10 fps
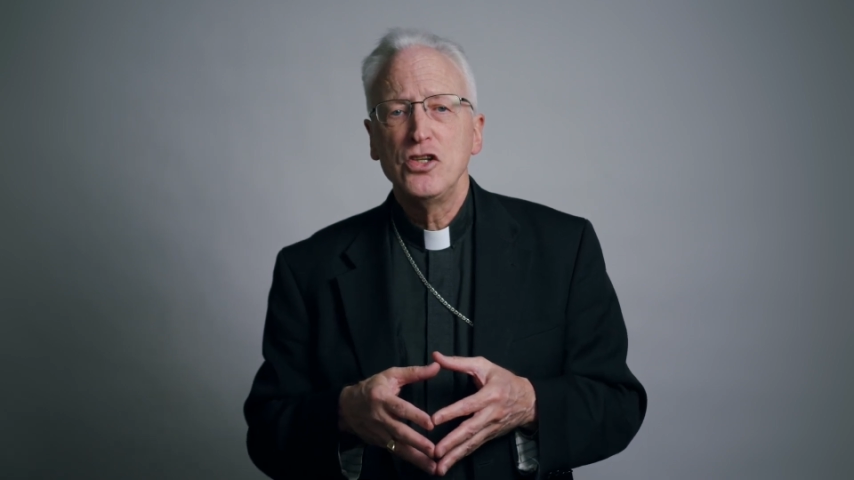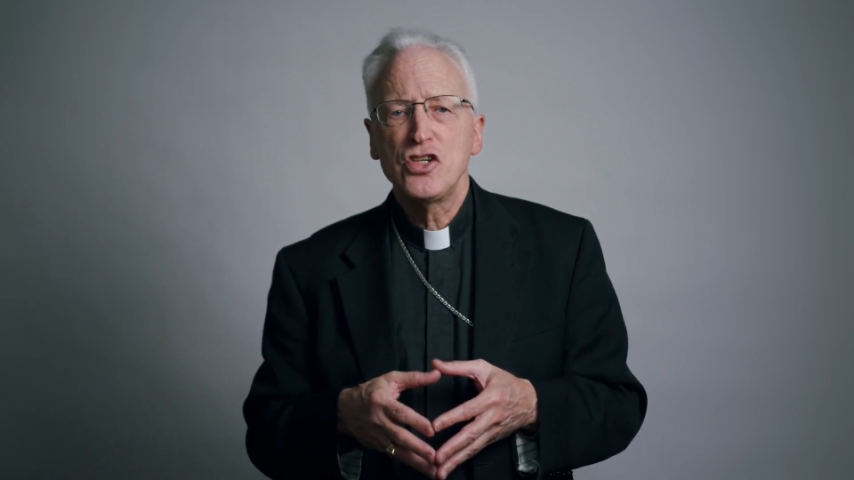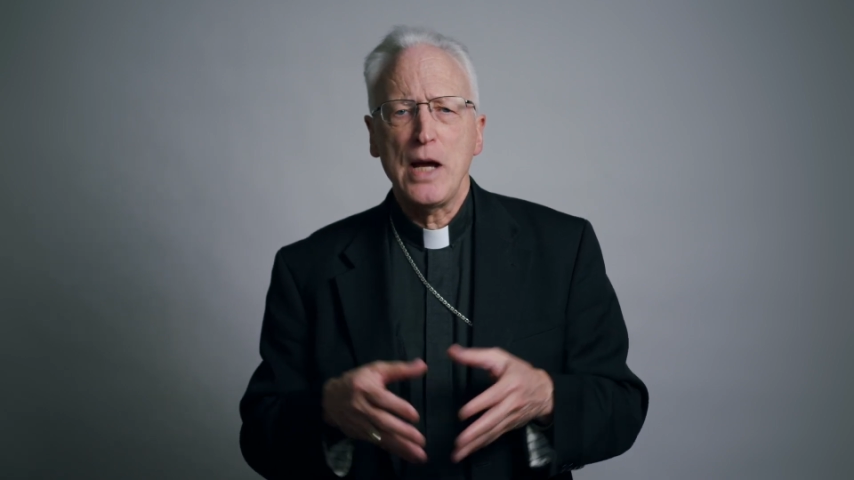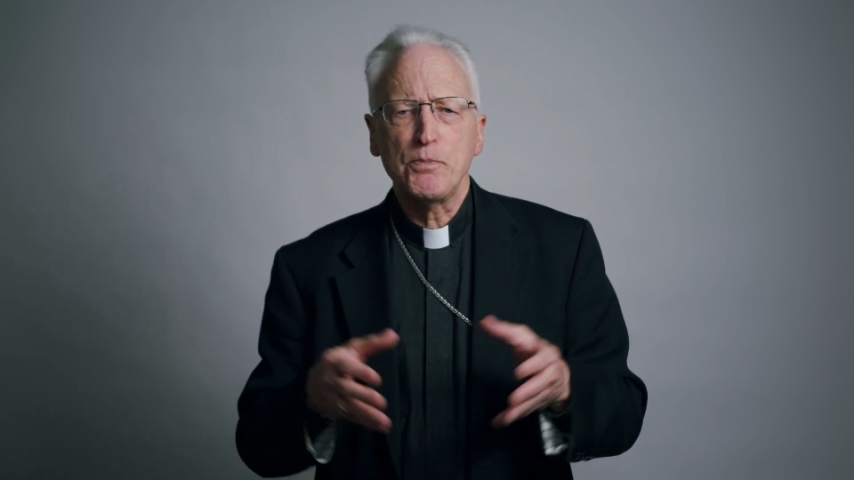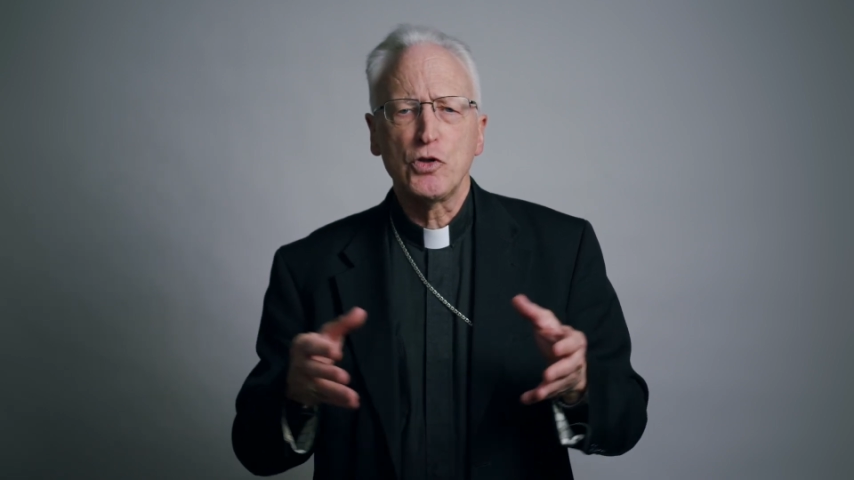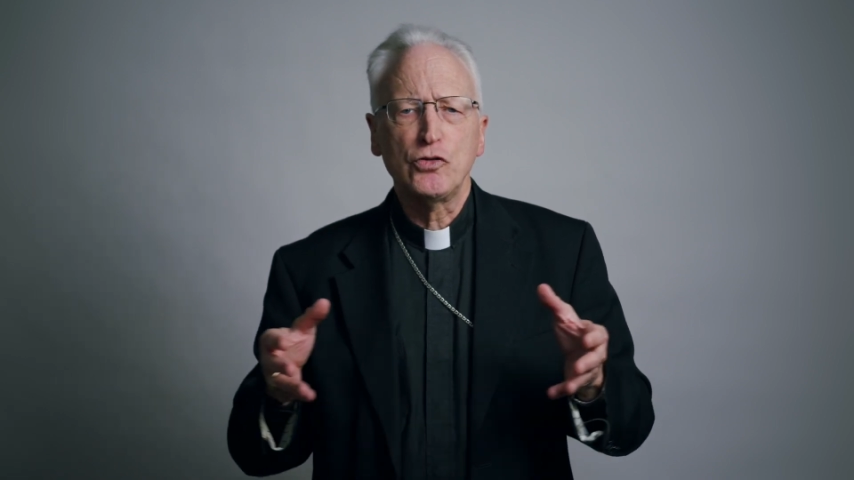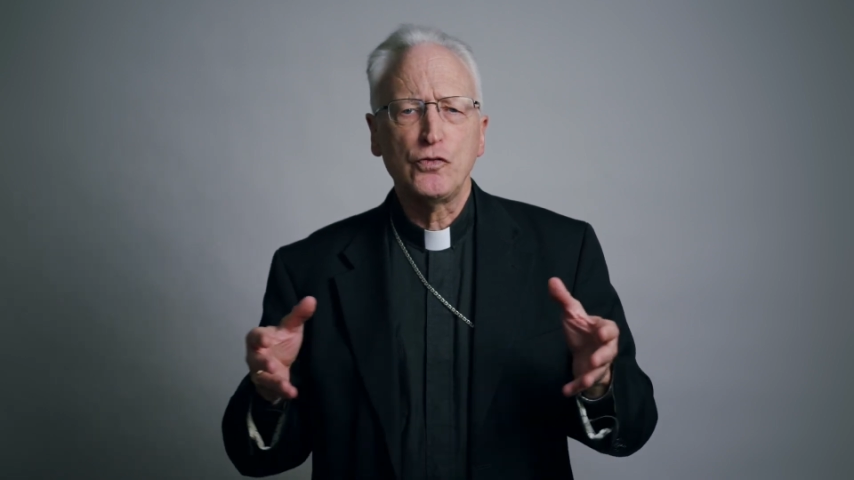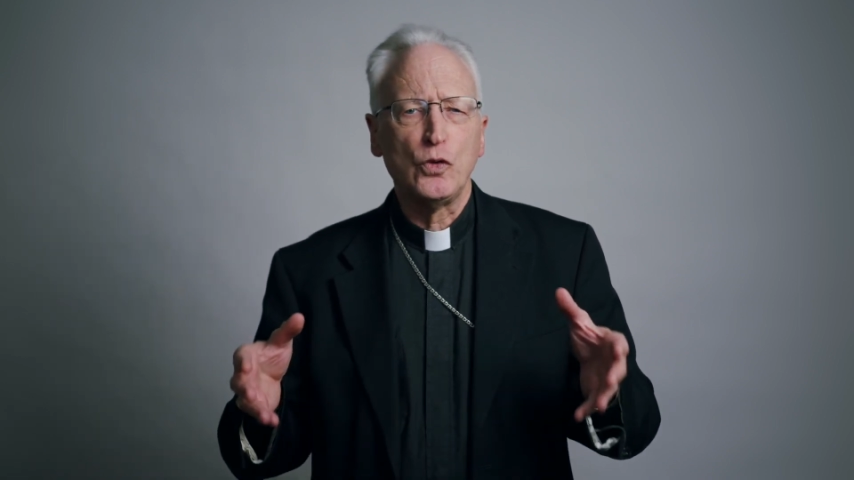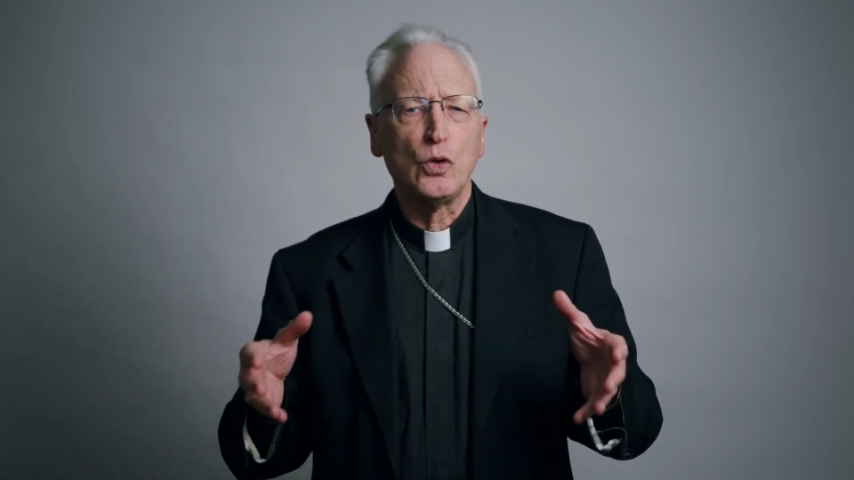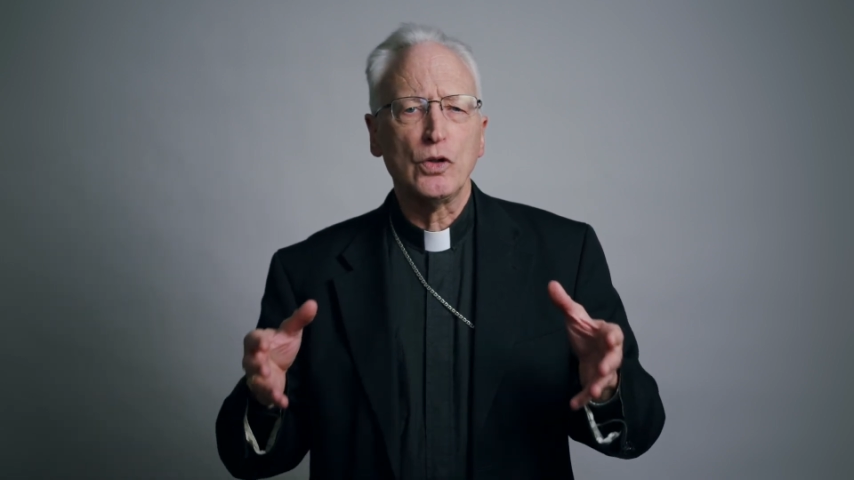Chapters
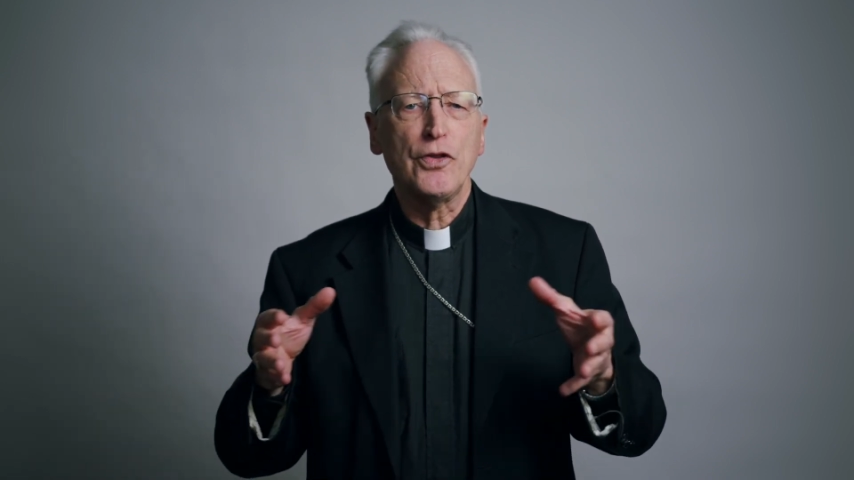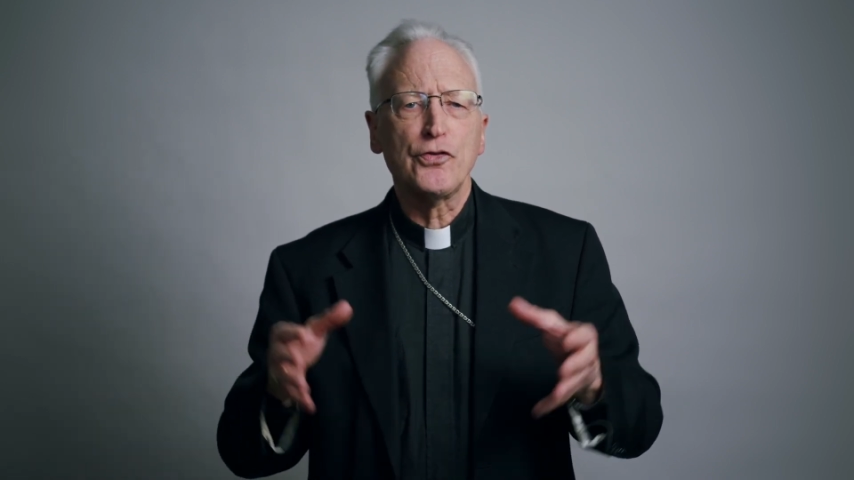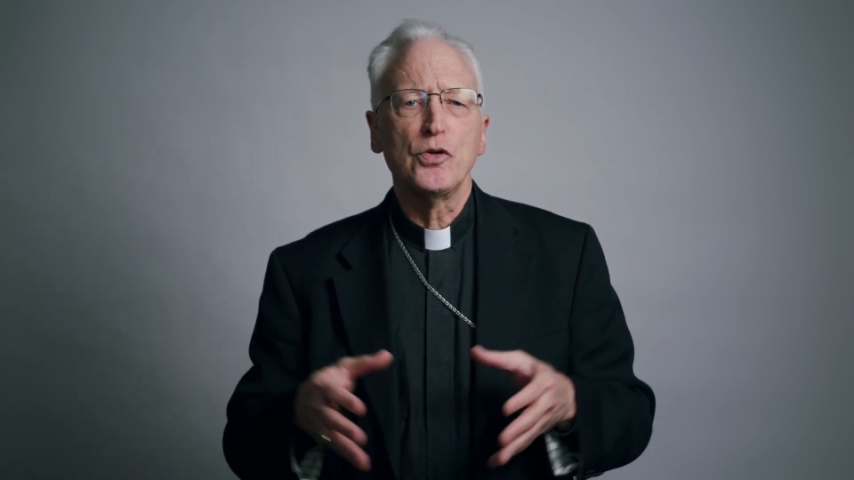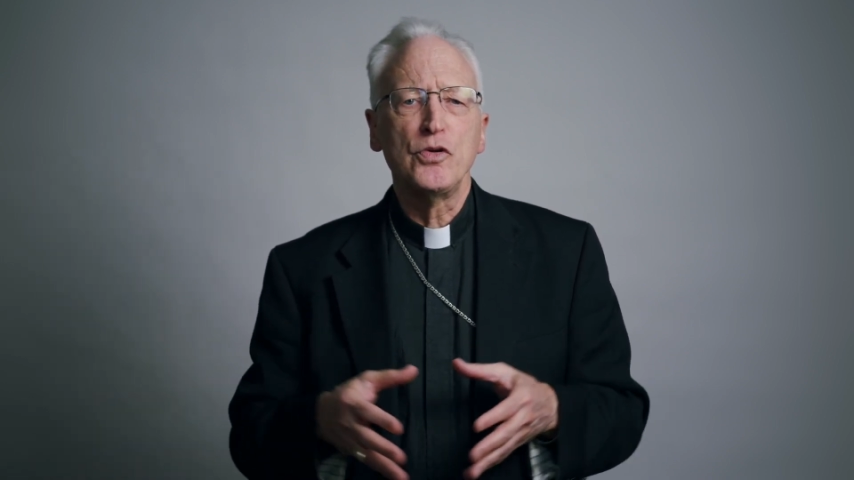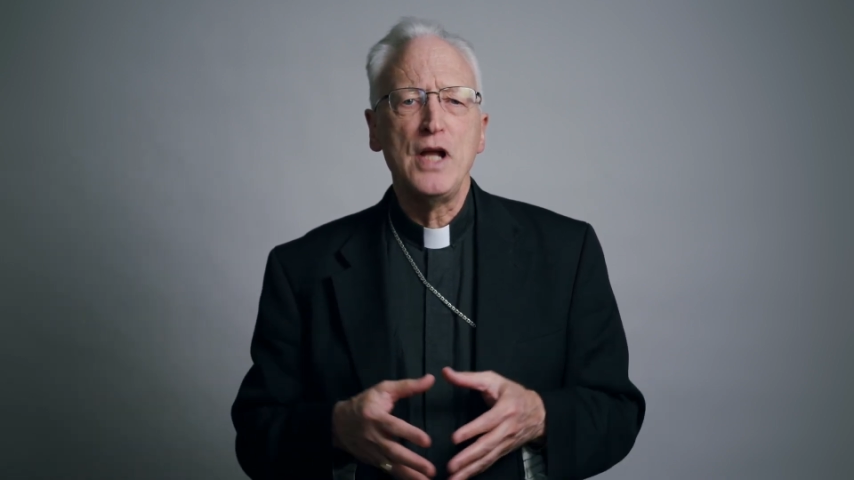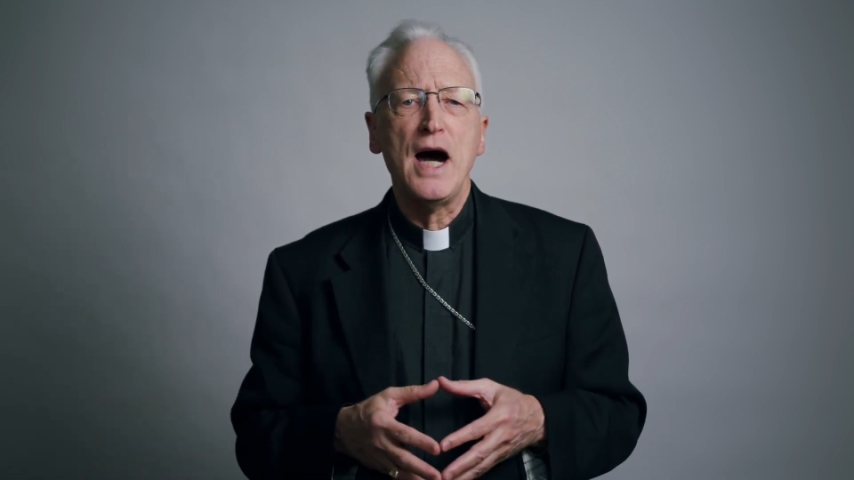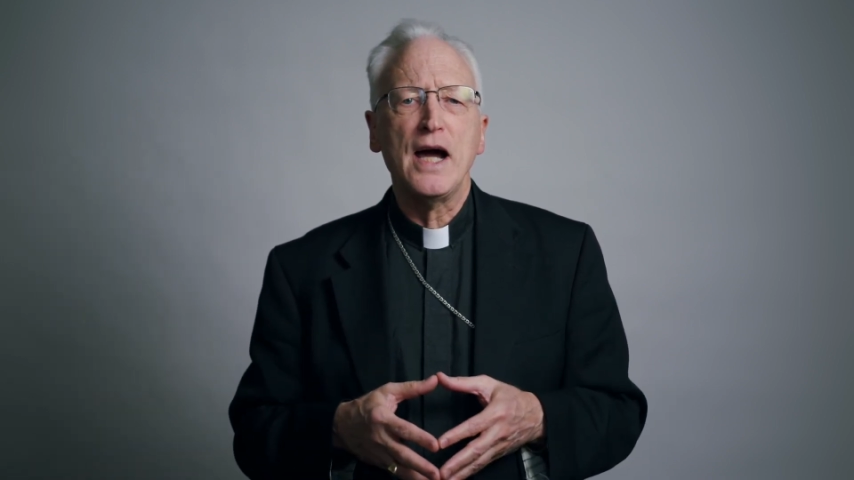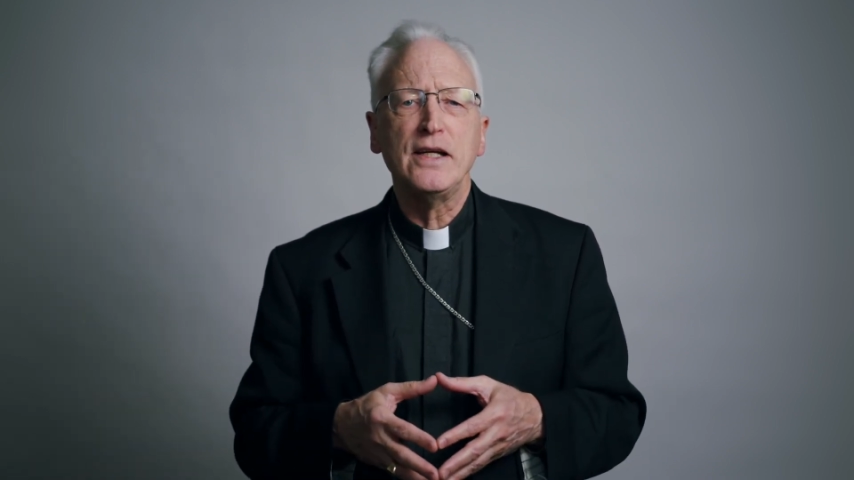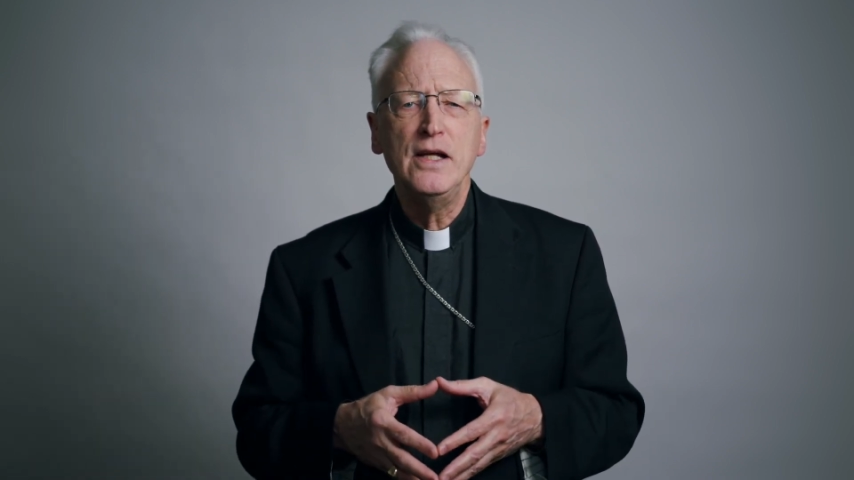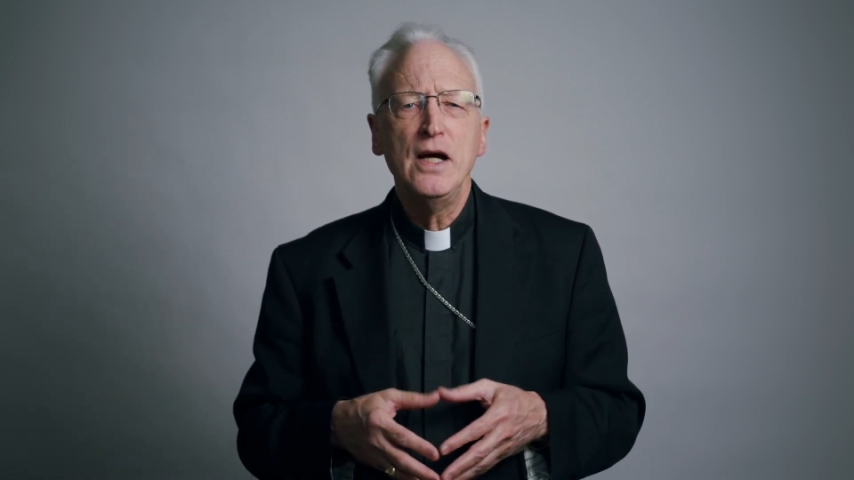4 through
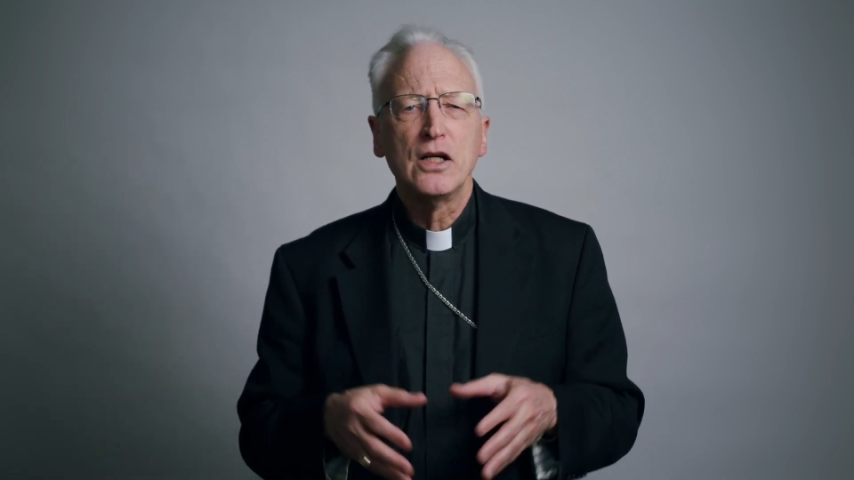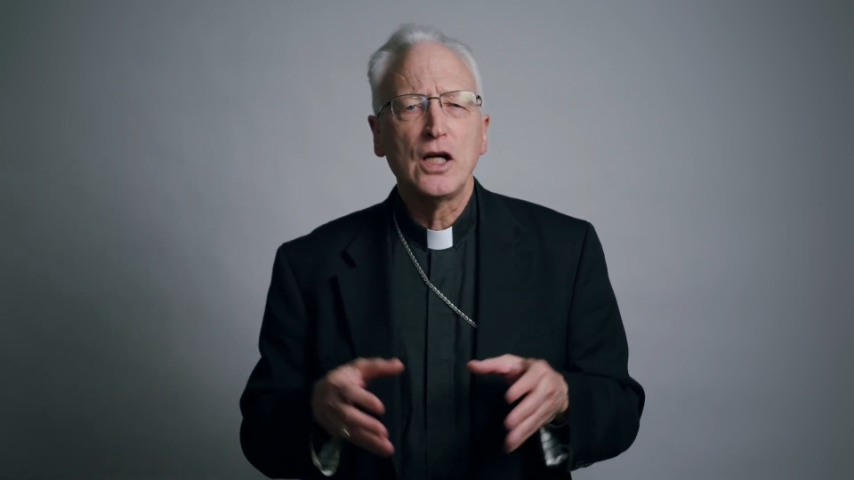9